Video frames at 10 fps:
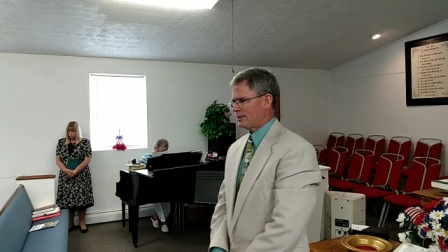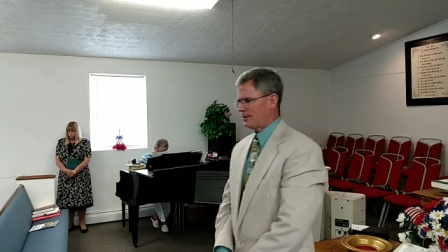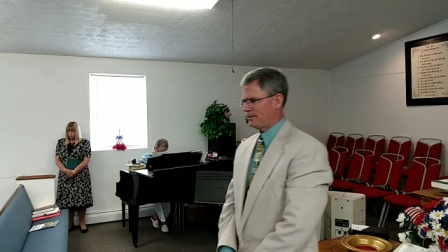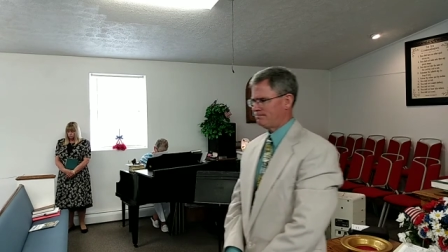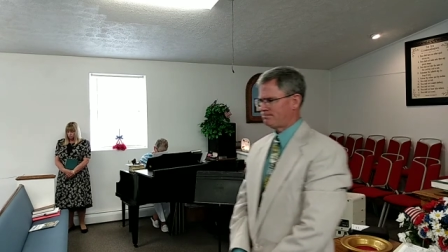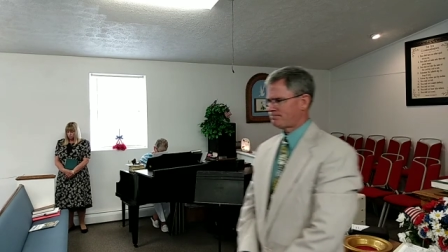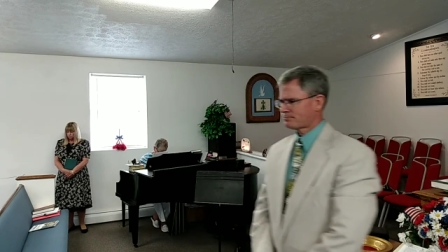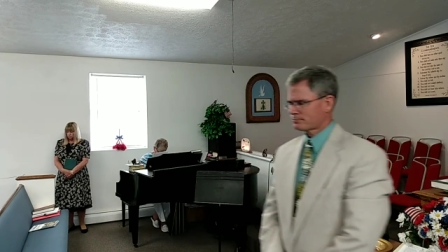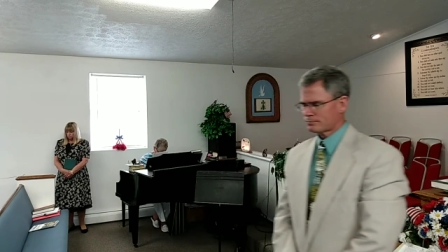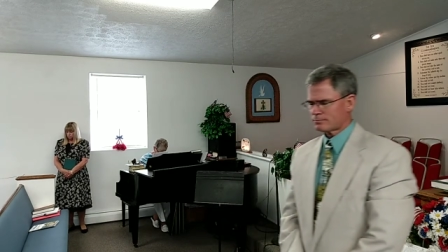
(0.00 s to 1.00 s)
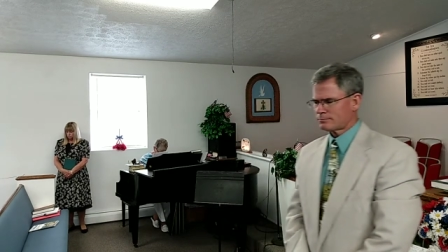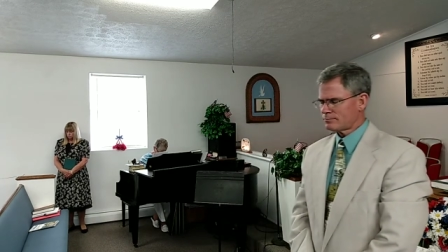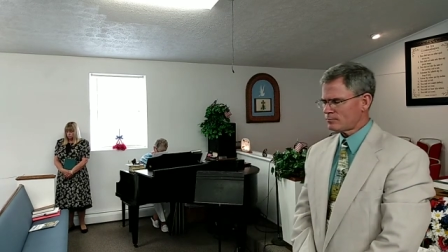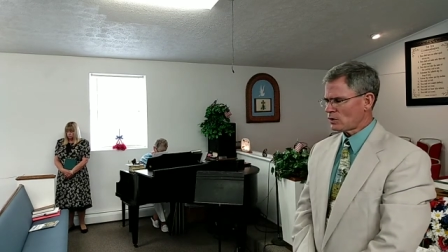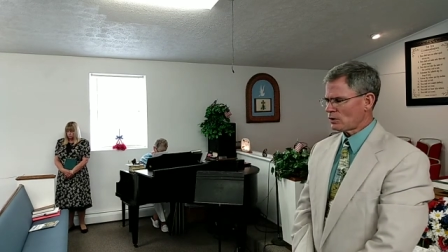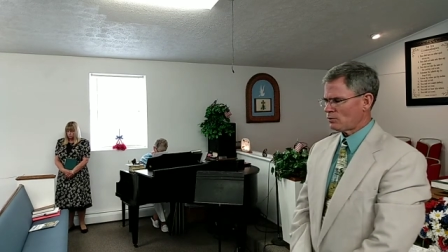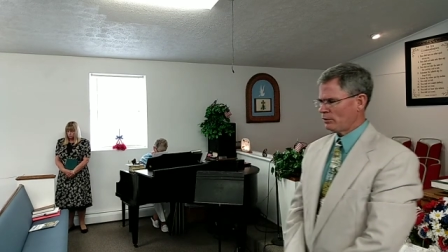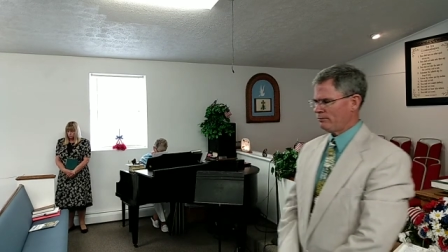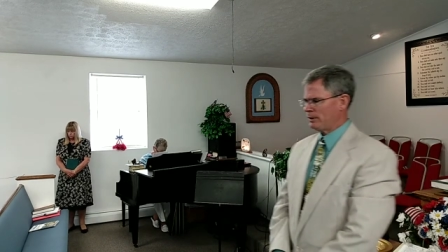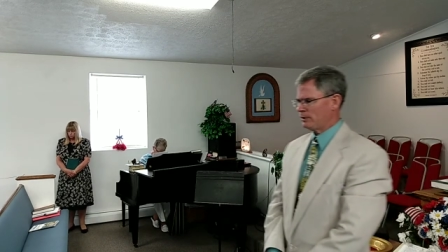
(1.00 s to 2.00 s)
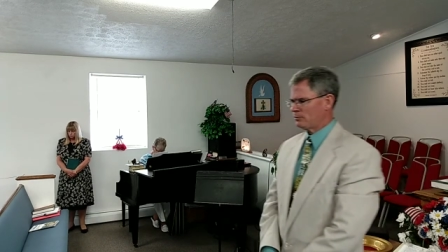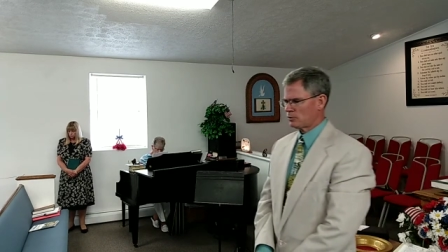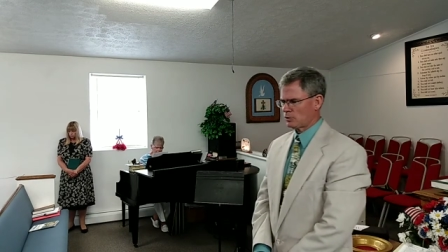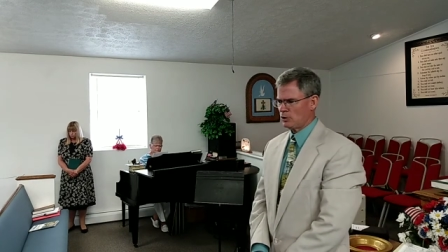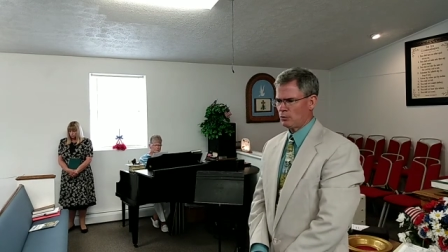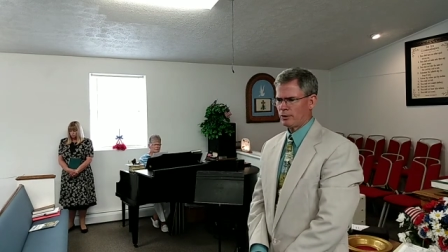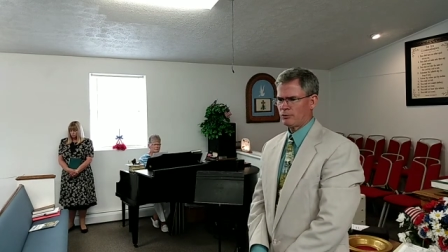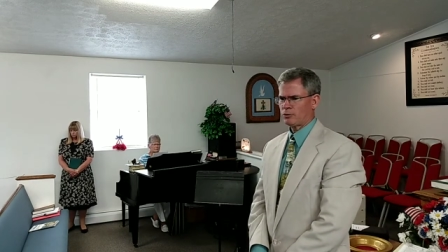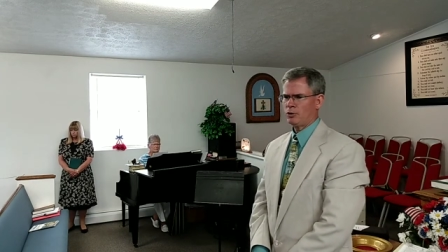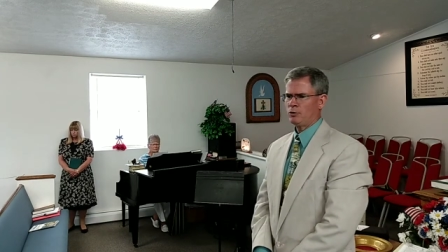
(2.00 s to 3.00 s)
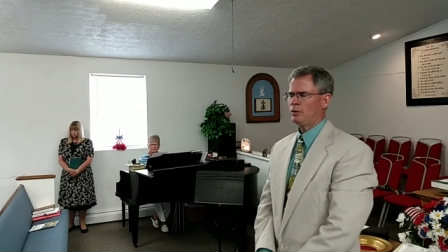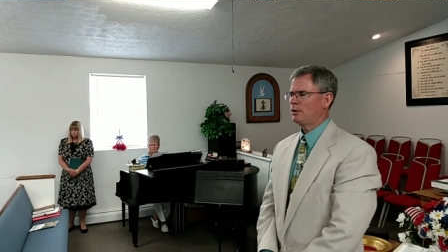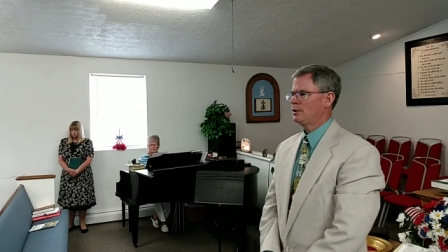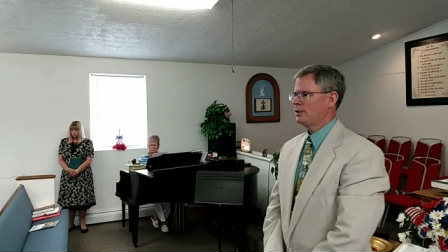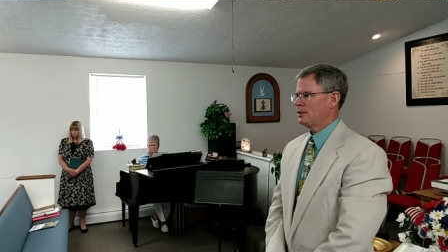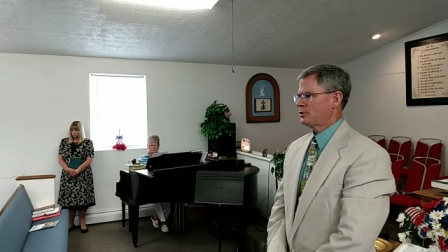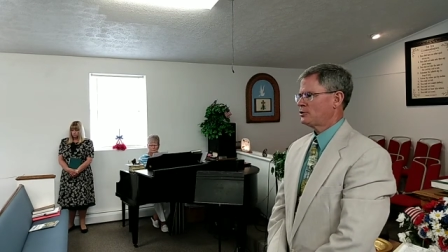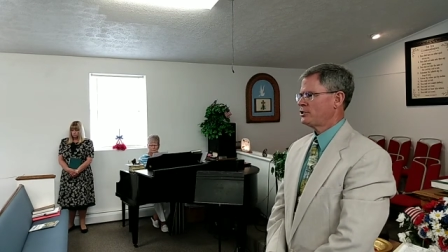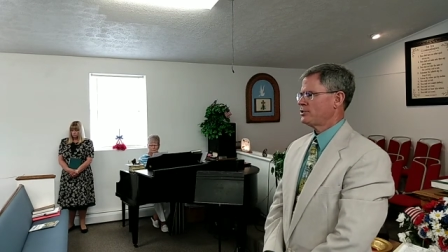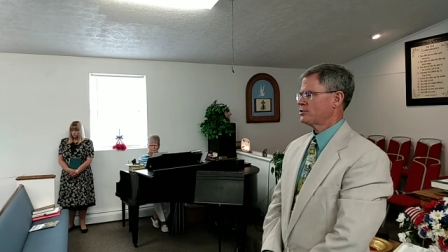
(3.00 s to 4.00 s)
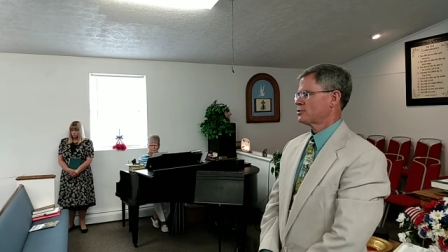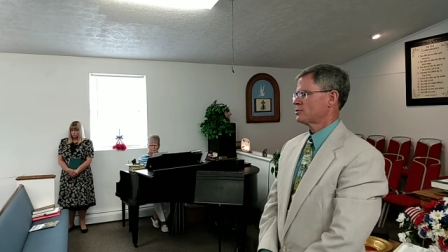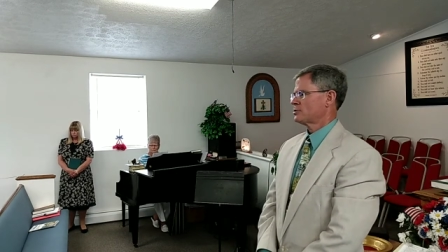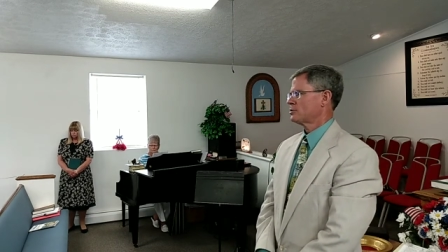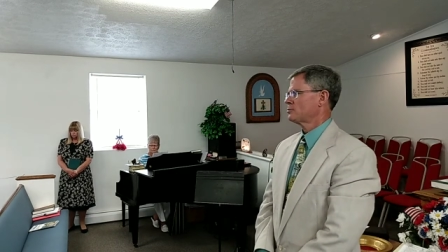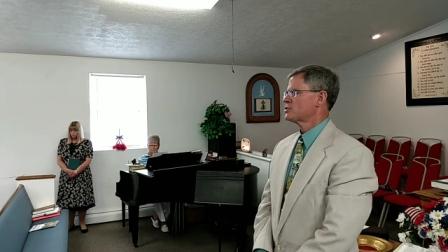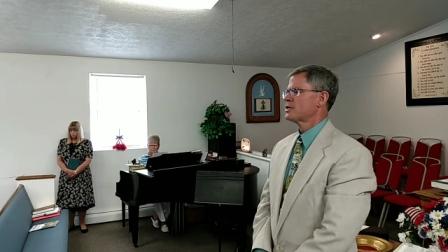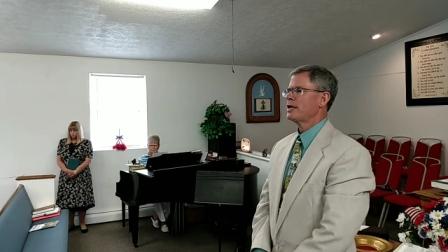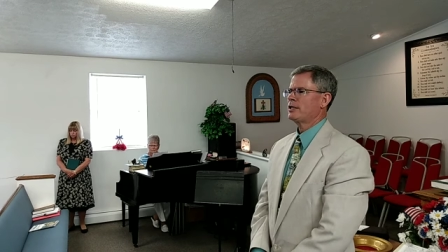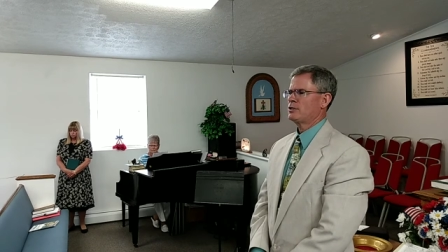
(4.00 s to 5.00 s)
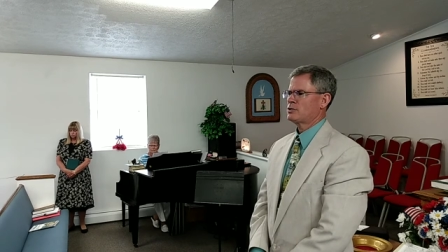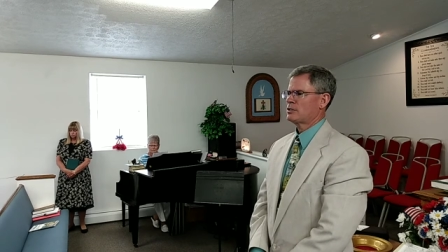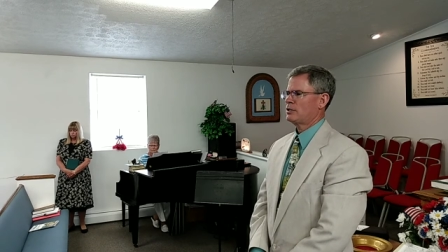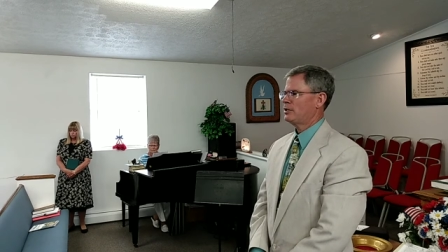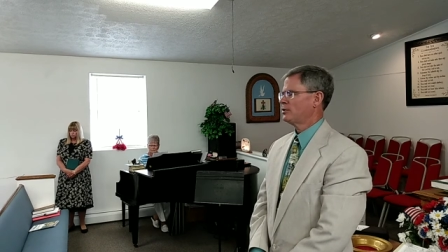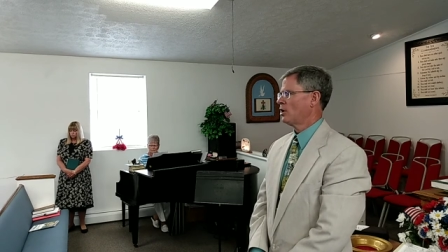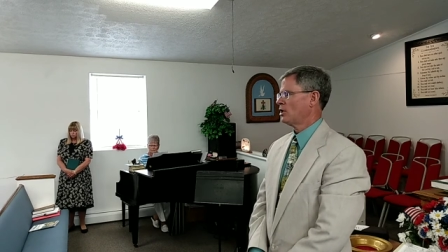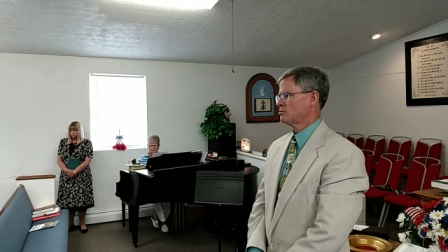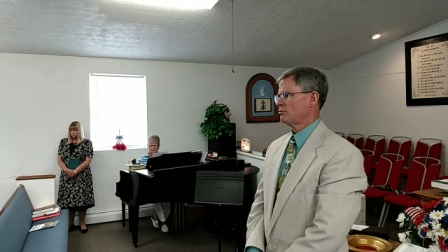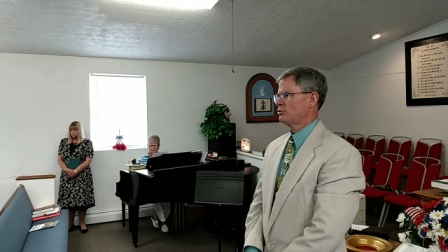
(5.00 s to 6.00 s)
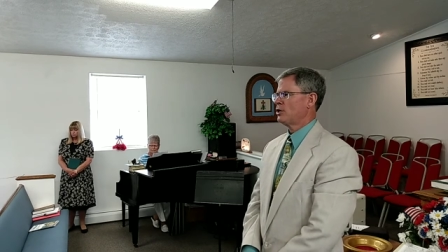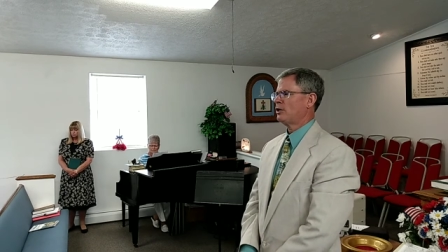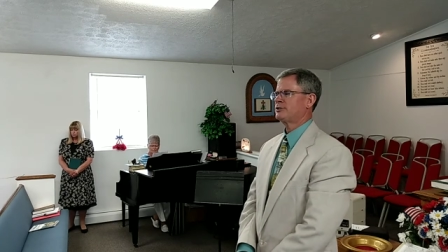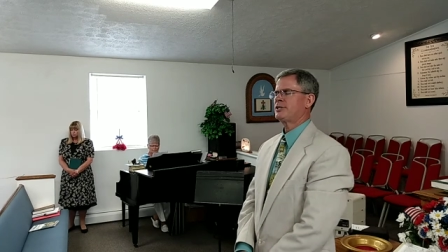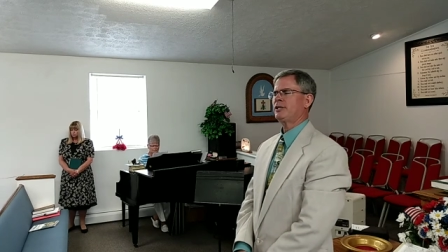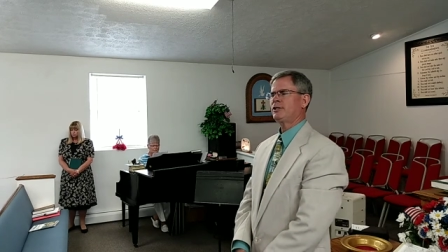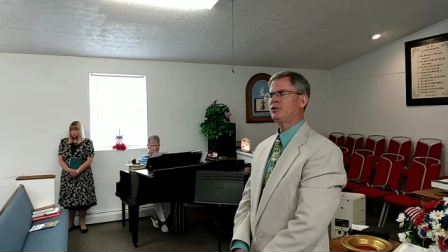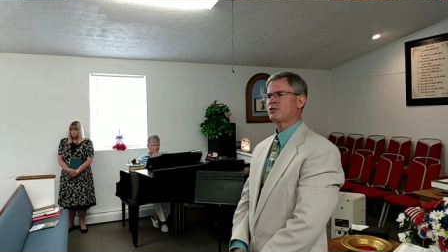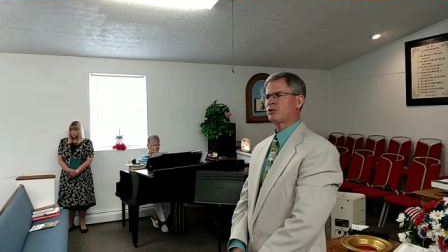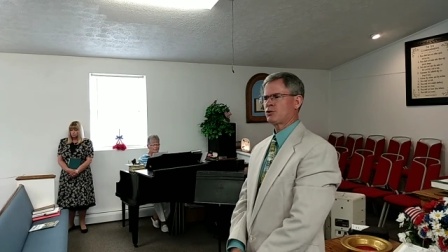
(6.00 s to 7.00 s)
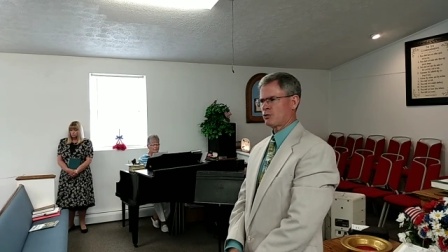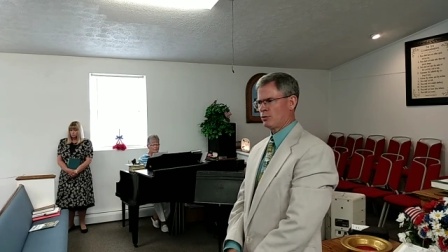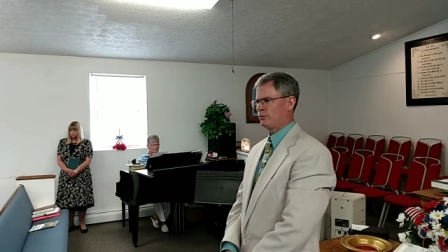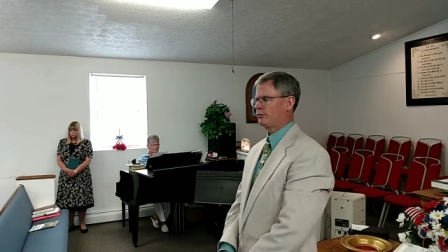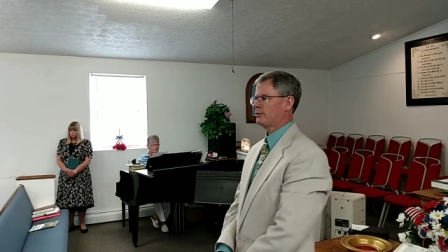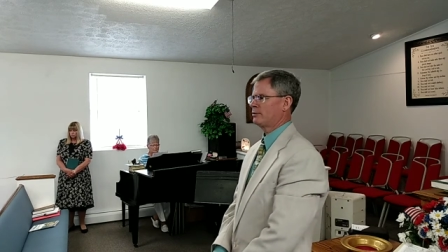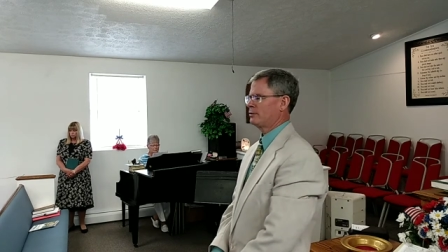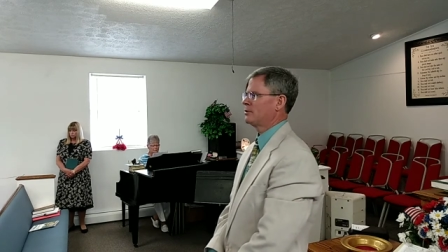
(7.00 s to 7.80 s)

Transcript: Um, we've been going through Jesus' sayings in the Gospel of John, telling us the truth.